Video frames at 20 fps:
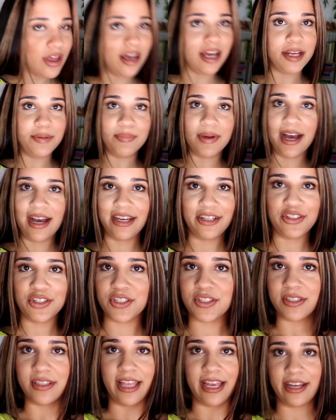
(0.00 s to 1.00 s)
in my,
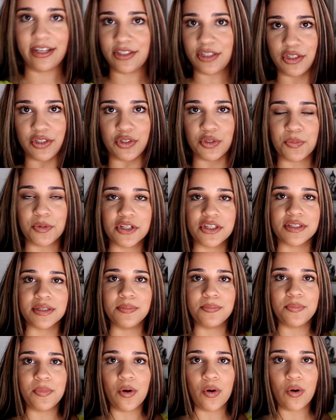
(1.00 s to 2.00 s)
just like, it's a super
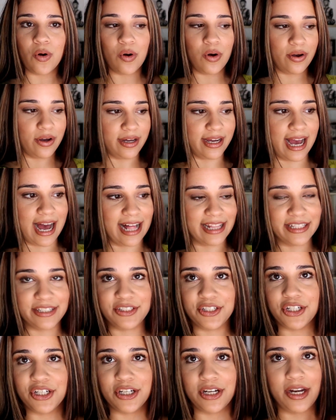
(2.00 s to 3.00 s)
simple
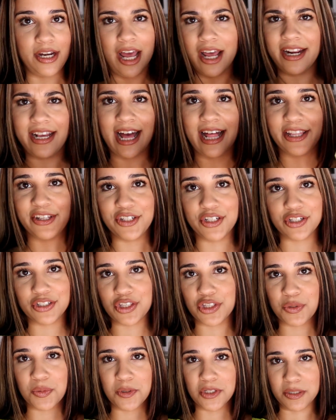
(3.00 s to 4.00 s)
calendar, not a calendar, it's a
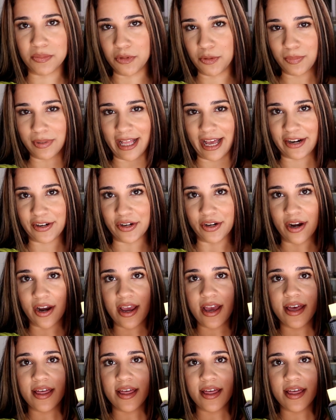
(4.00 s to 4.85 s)
super simple planner